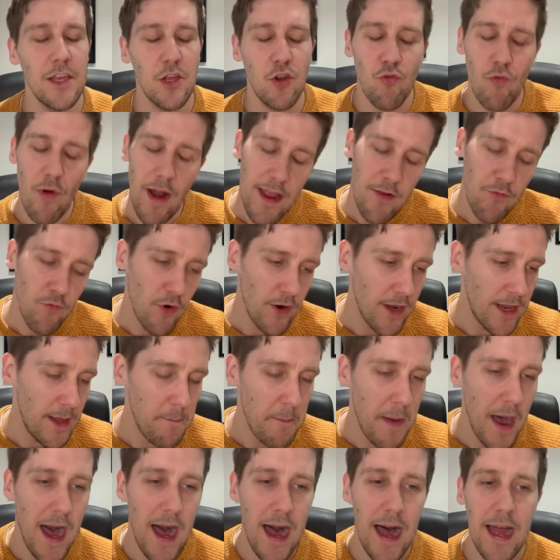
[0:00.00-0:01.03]
Great run
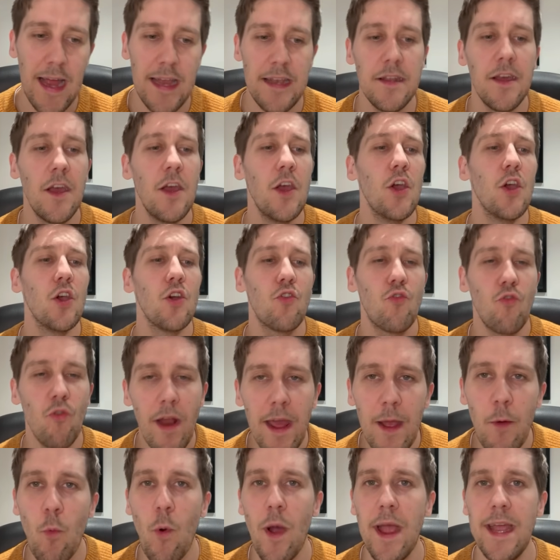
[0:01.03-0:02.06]
in behind,
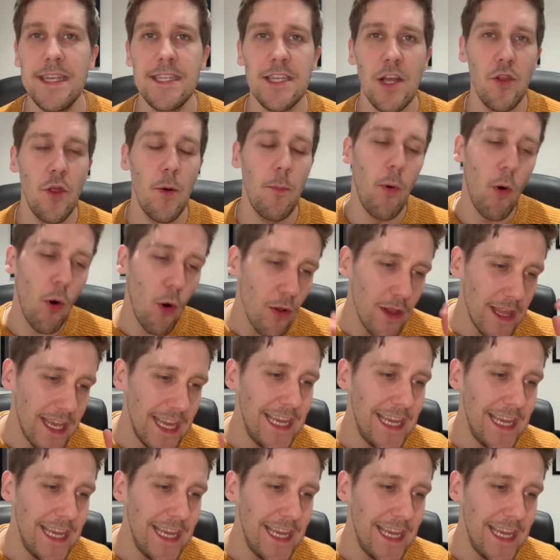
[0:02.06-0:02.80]
great weight on the ball,